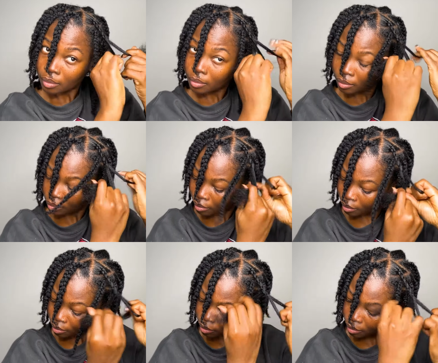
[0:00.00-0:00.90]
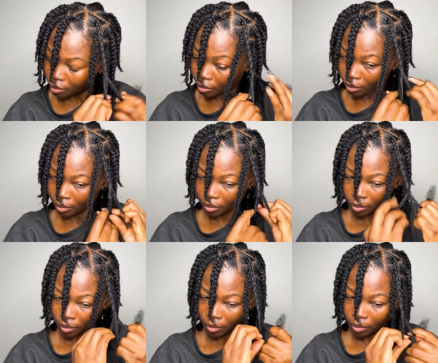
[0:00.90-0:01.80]

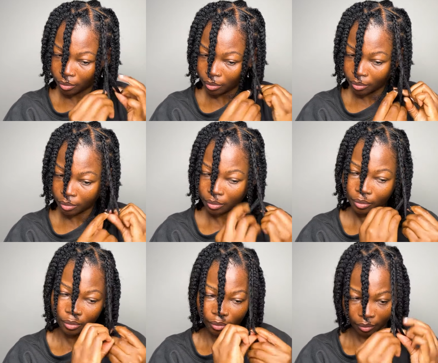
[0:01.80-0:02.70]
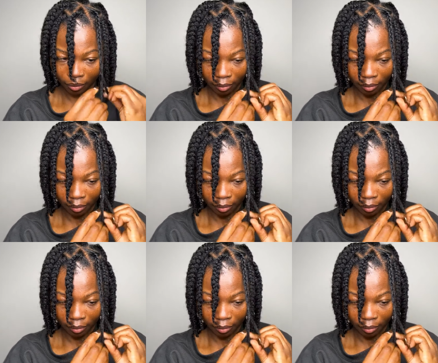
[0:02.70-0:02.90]
(silence)